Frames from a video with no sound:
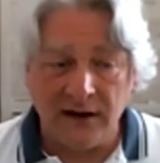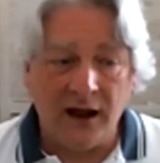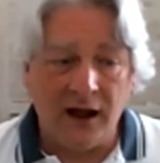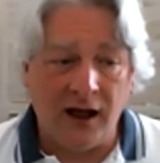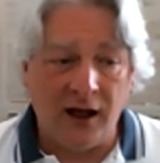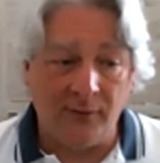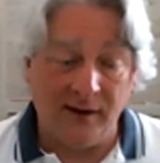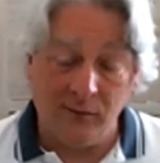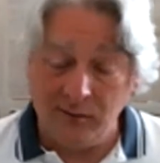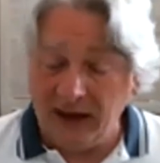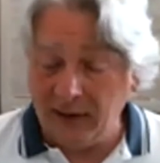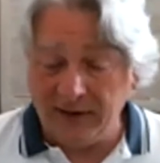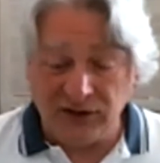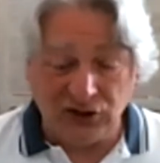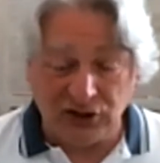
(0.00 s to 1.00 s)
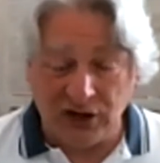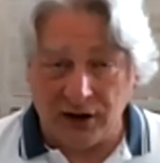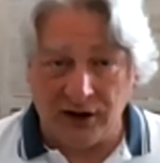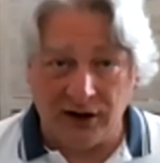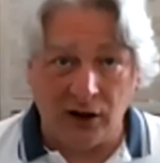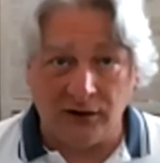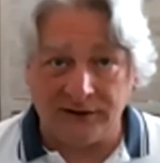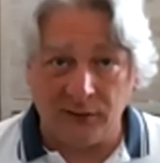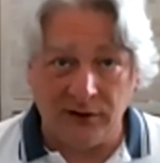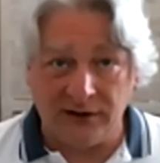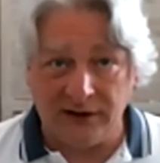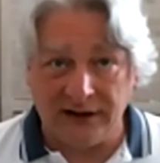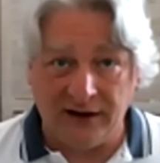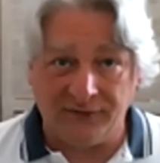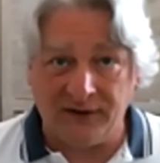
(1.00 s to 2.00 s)
and maybe share it
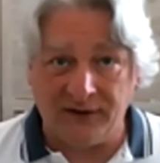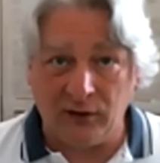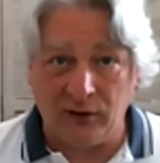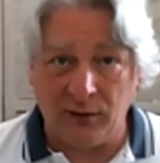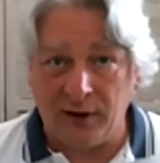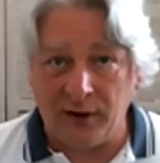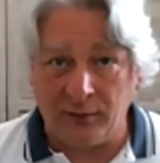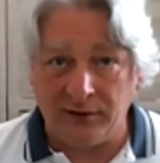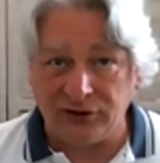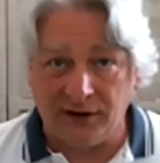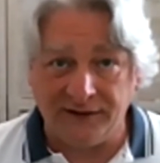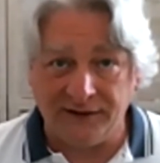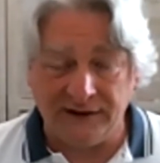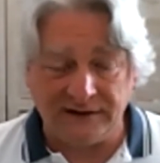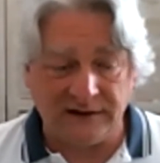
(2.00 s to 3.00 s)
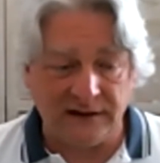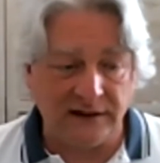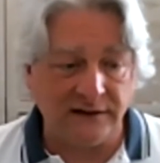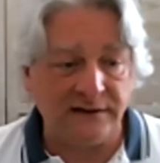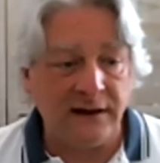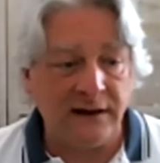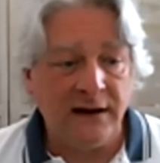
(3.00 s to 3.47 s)
ultimately if I were to publish all these things,